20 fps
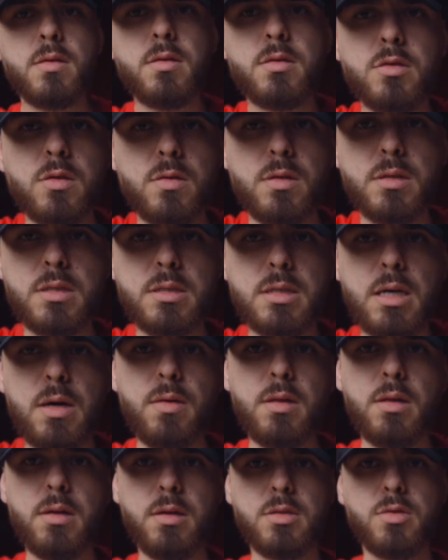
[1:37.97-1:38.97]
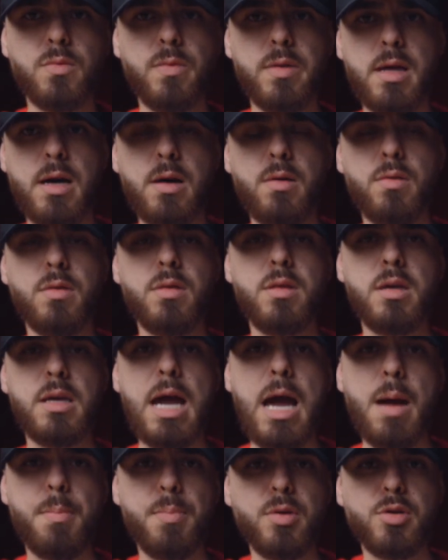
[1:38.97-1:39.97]
So this is how it looks without the
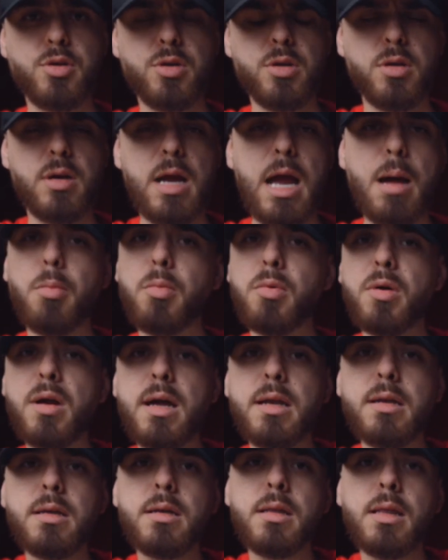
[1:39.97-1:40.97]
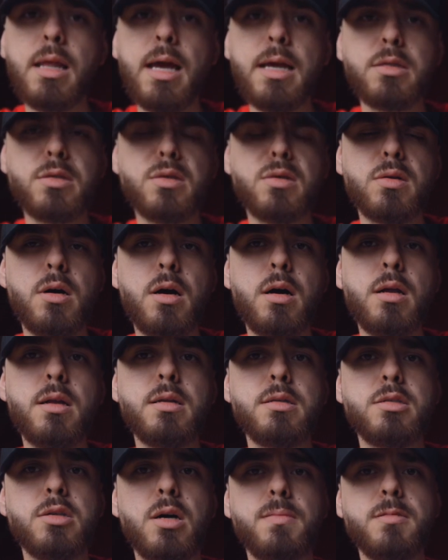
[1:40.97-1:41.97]
Aputure Amaran light turned on.
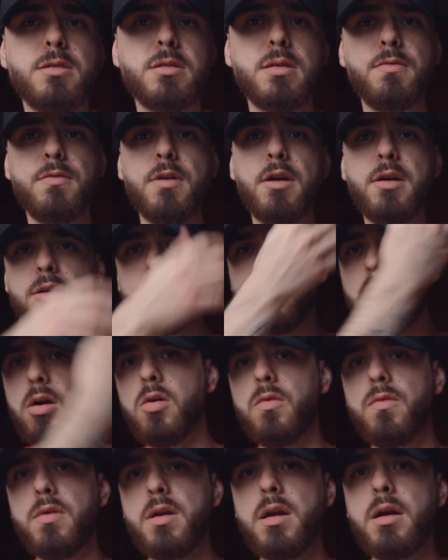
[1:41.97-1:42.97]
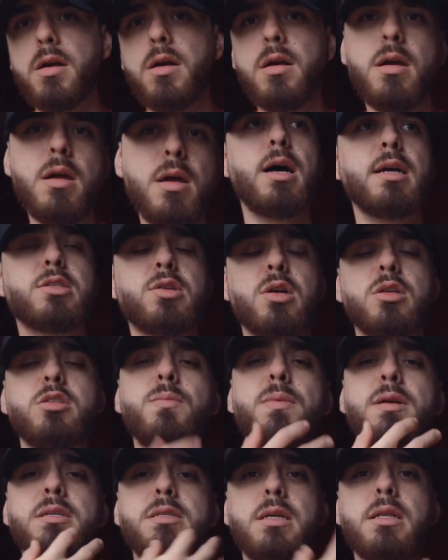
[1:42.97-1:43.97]
It's obviously very dark over here. I start
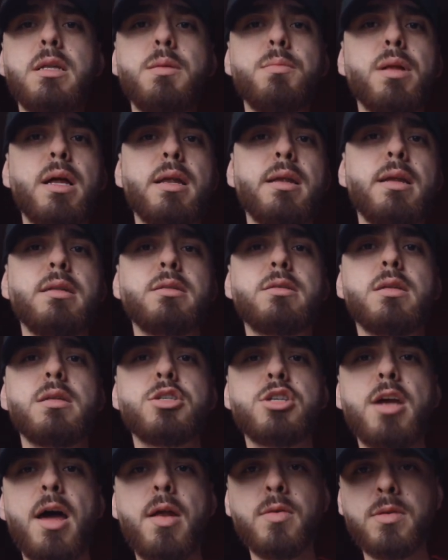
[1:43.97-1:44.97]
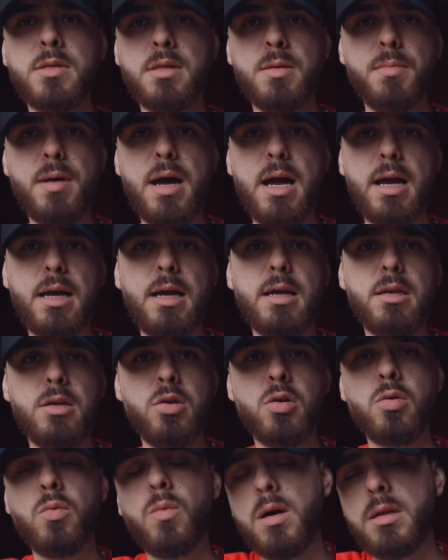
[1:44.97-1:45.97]
to basically blend into the shadows in the back, and
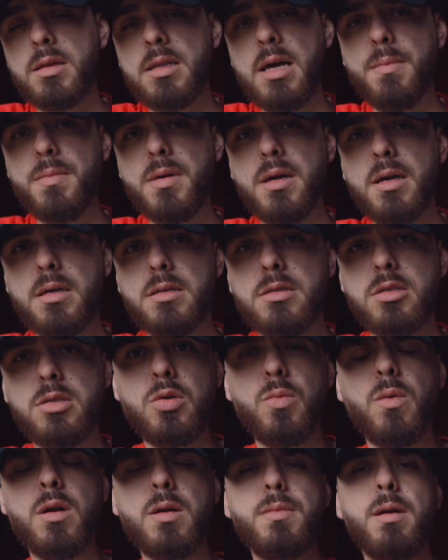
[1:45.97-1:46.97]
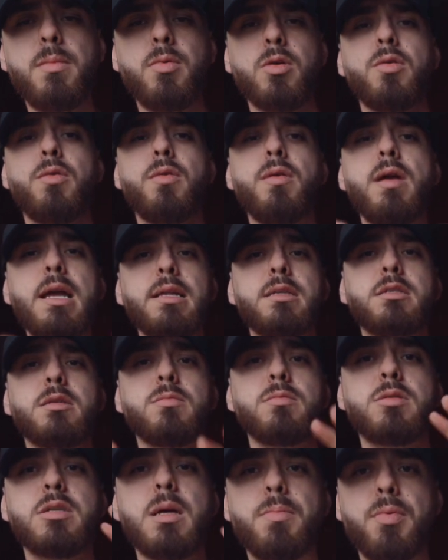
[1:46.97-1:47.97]
you don't want that because you want to be able to create
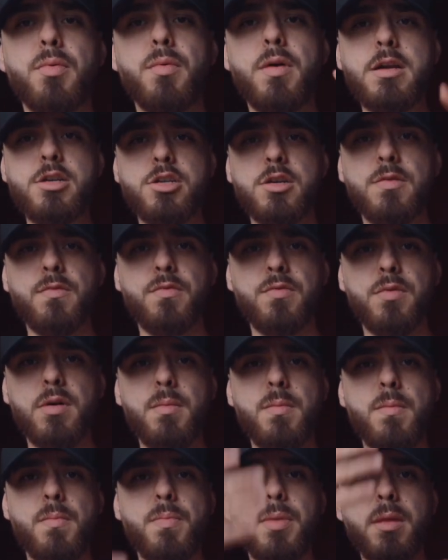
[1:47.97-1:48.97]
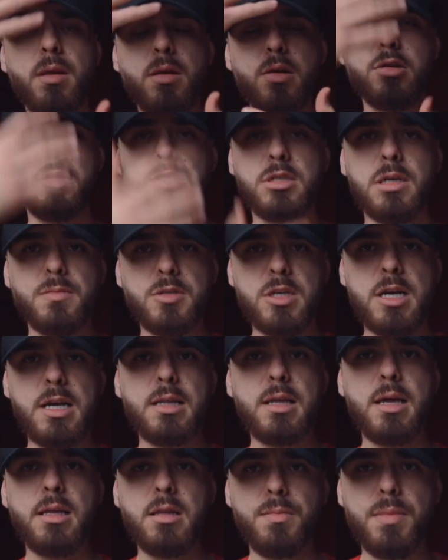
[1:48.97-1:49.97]
some separation from your
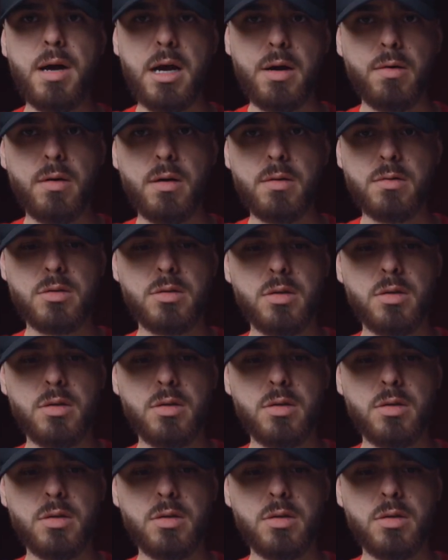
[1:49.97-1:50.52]
subject and the background.